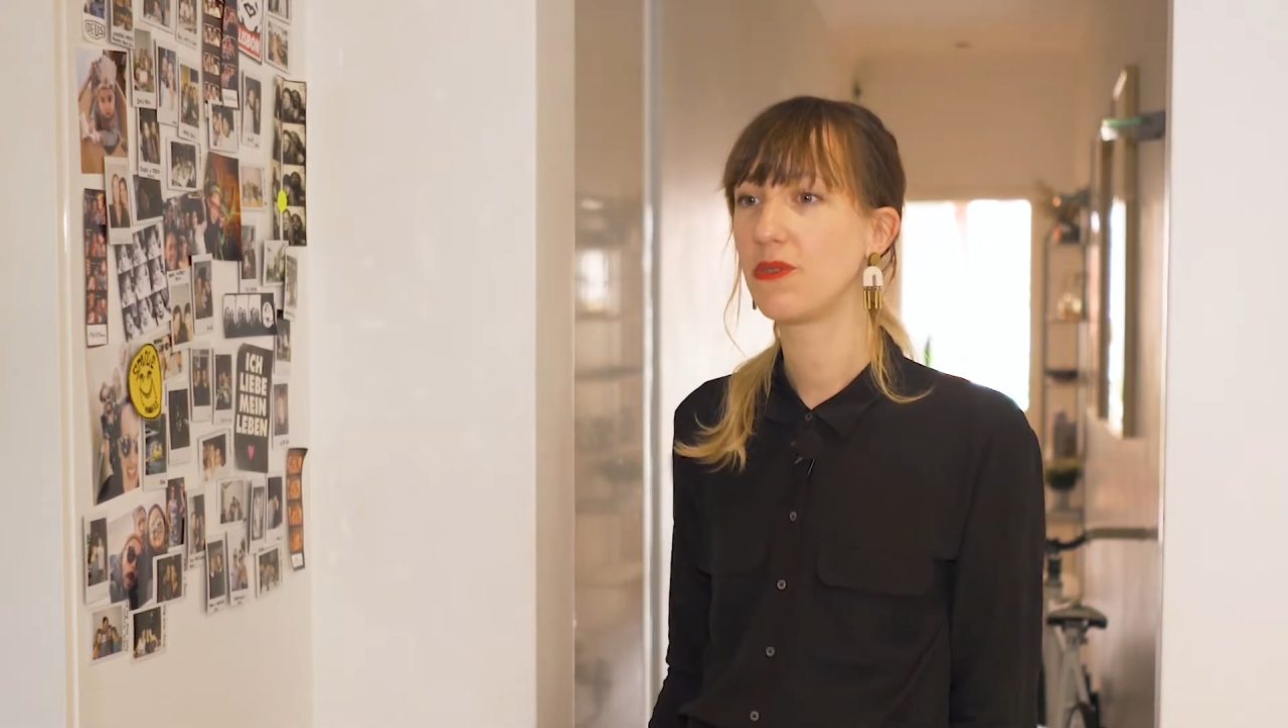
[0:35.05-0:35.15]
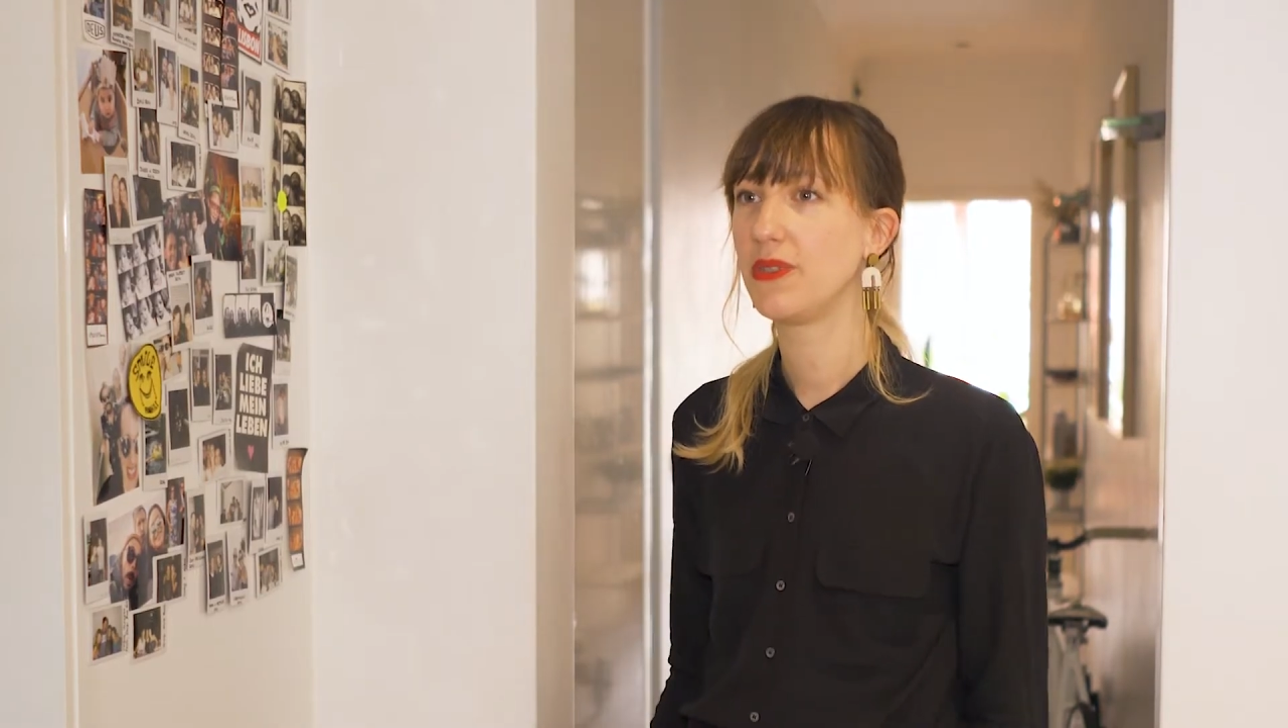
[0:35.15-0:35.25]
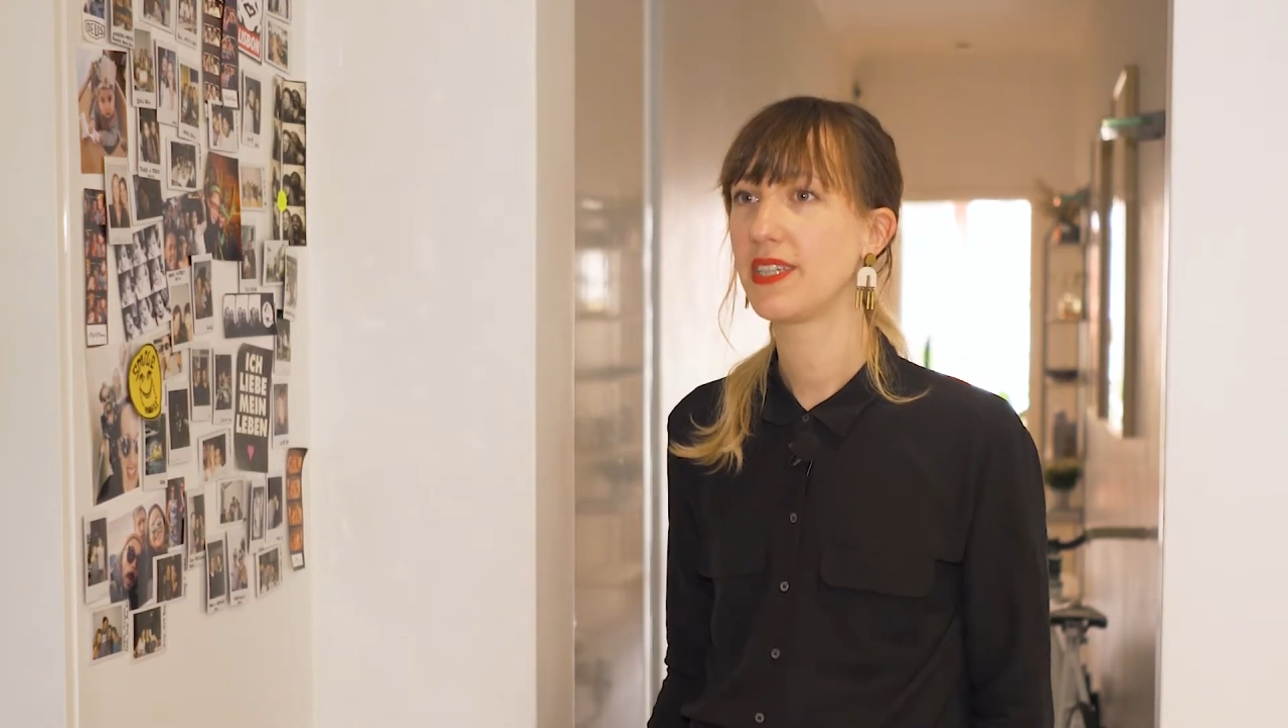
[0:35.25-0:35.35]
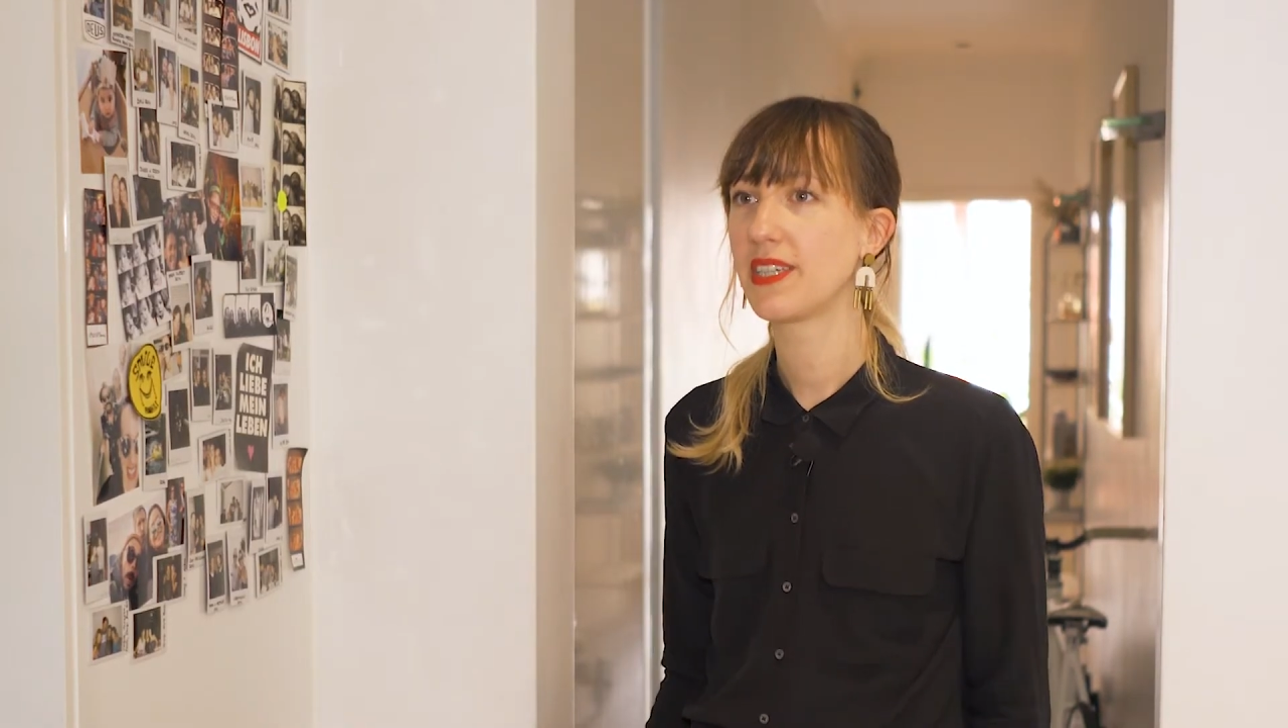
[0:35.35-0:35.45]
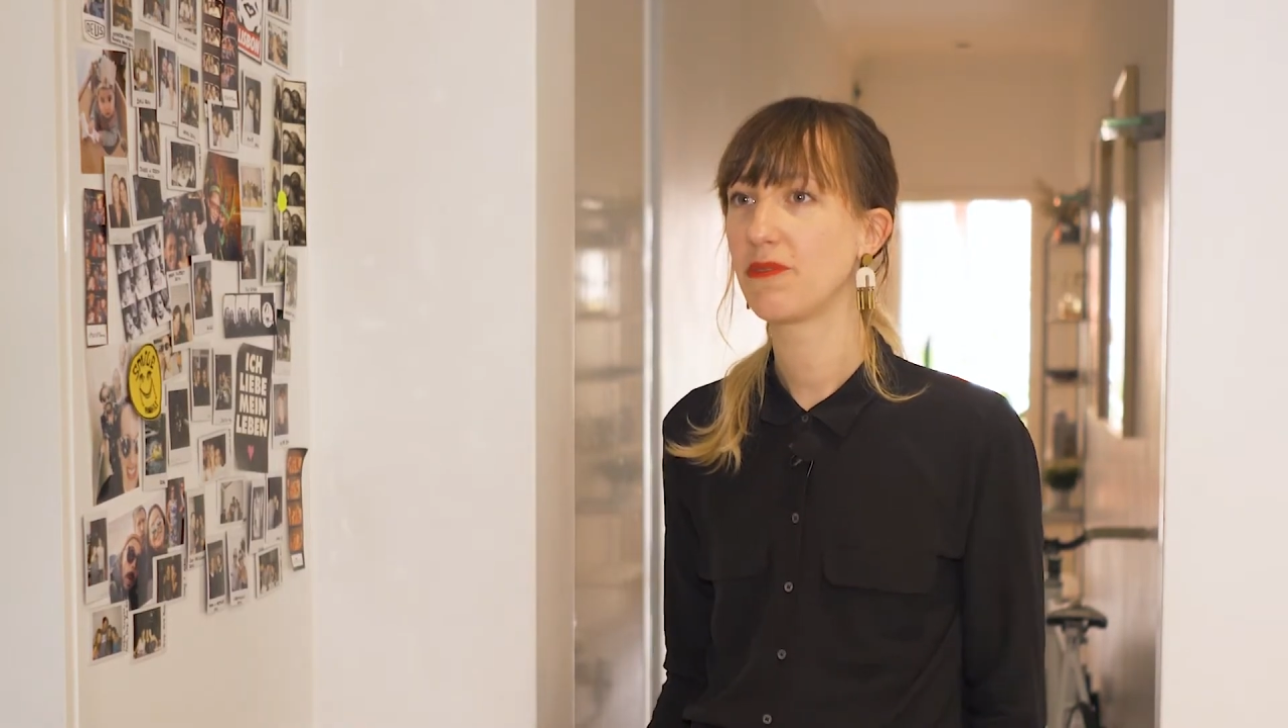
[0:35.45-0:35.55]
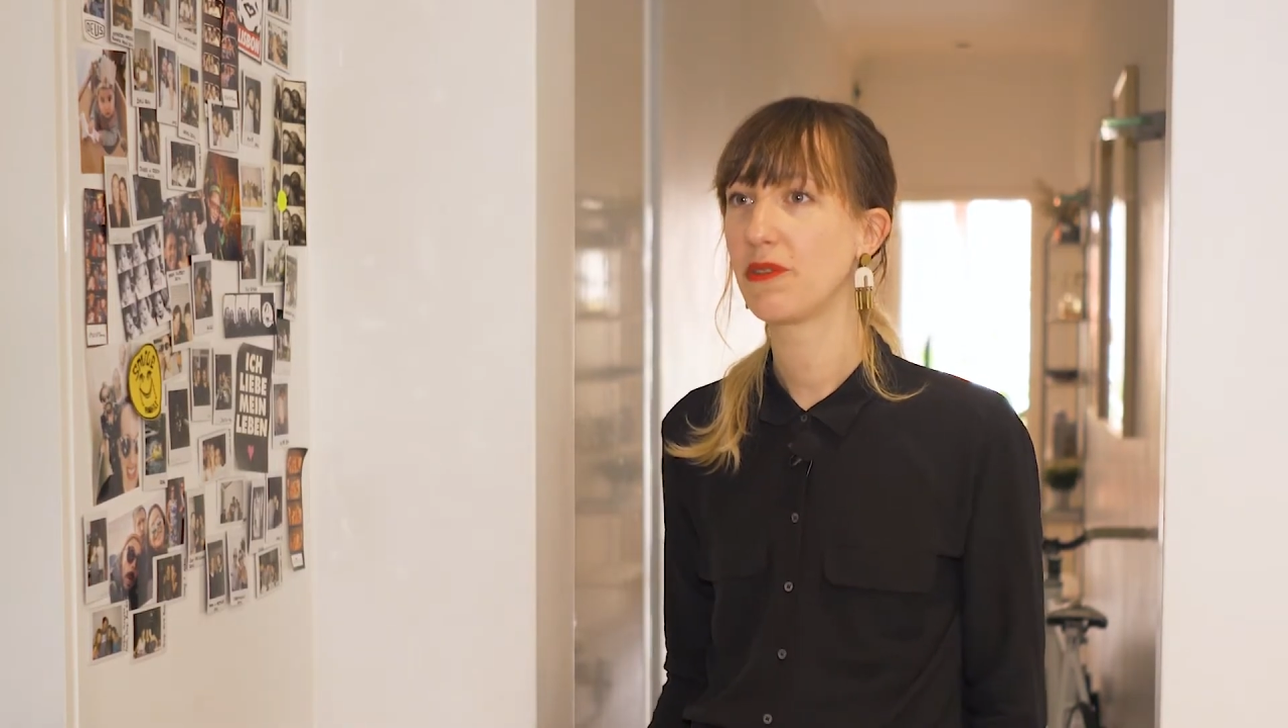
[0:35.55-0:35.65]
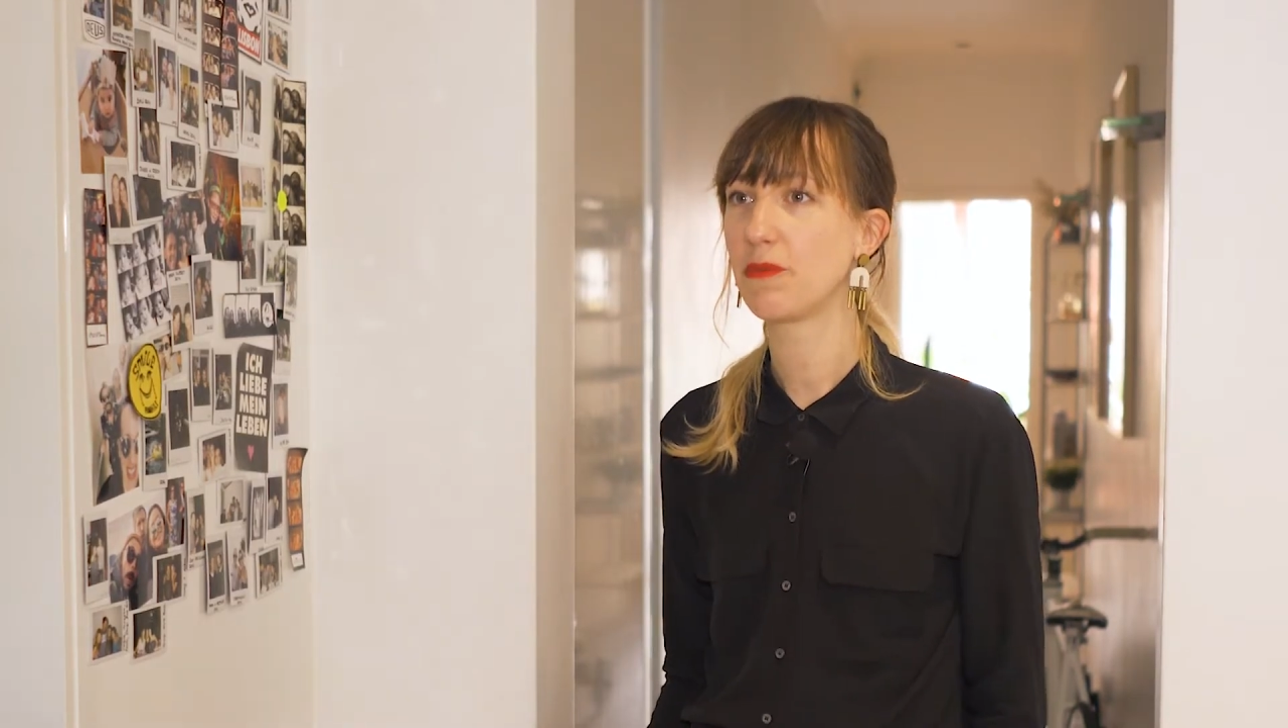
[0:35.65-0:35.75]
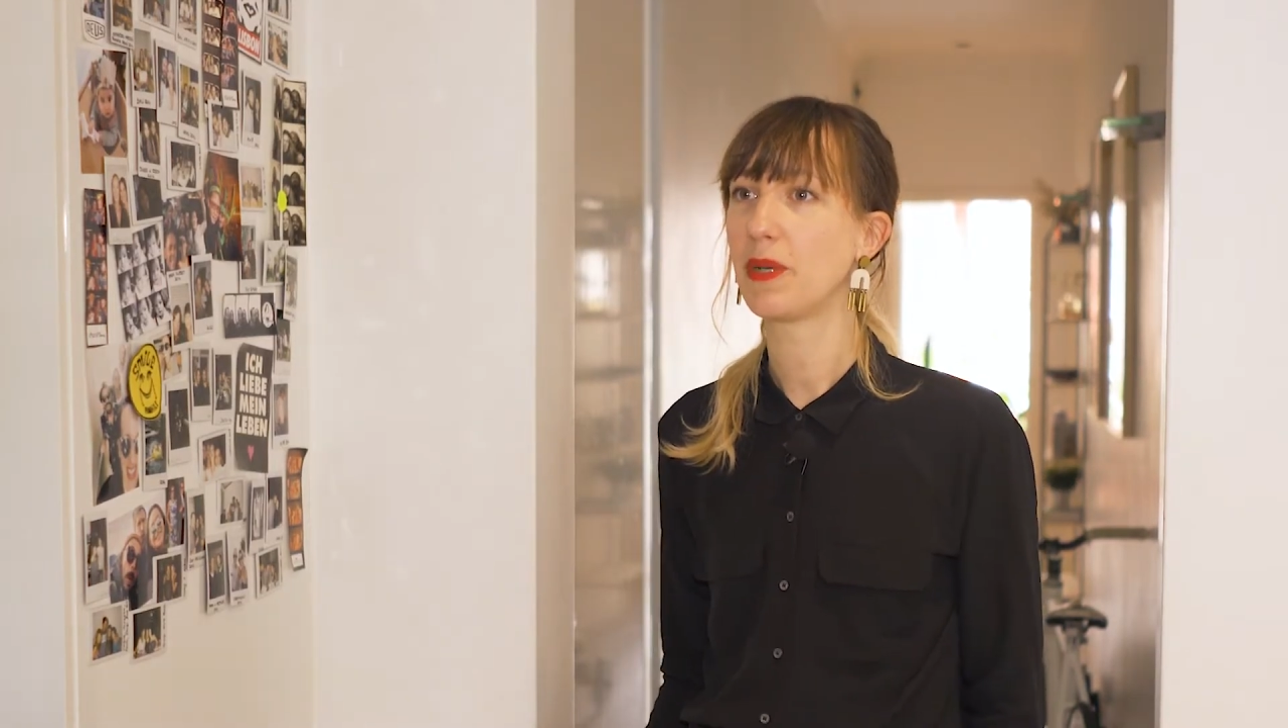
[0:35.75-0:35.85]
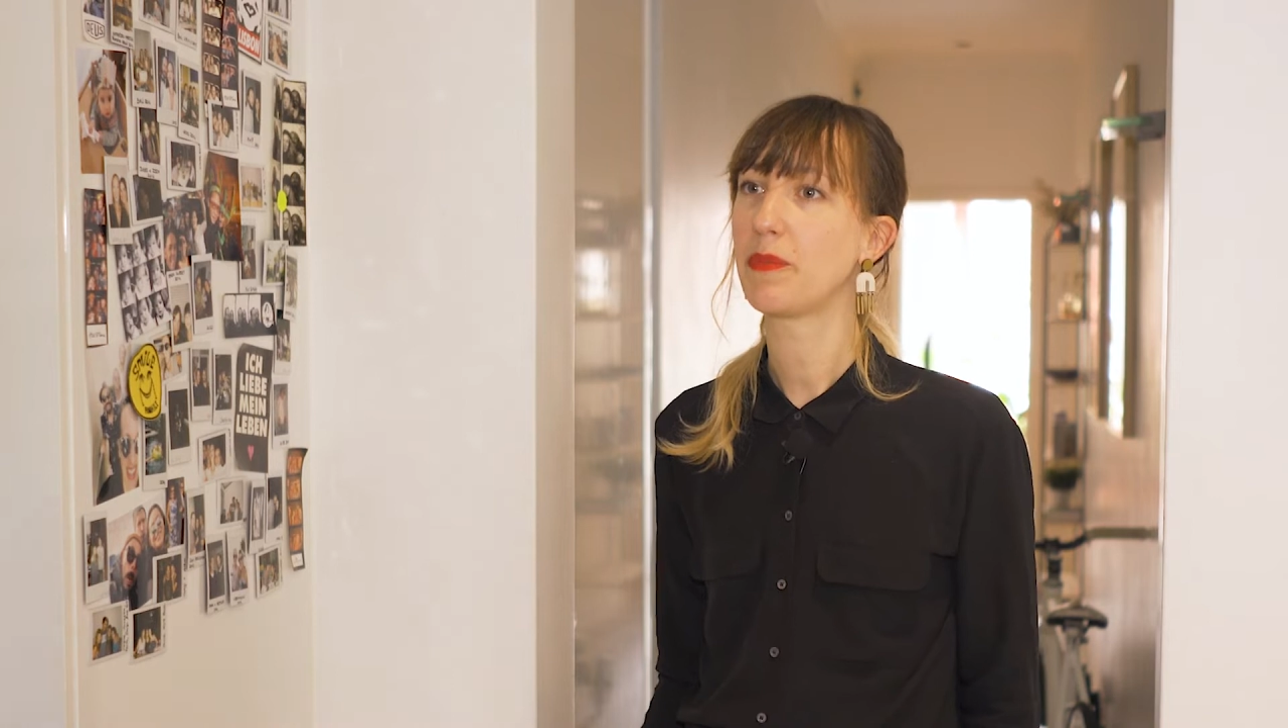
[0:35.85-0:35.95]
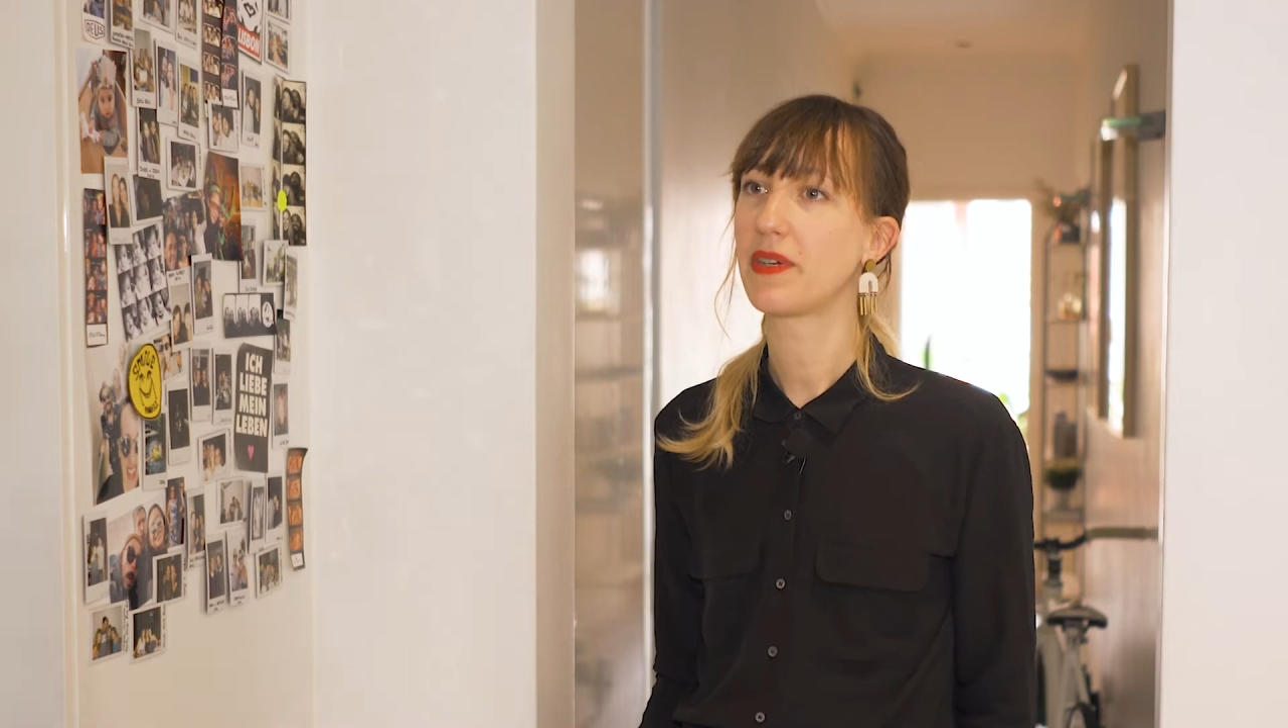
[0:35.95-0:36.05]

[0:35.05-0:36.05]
Unika with my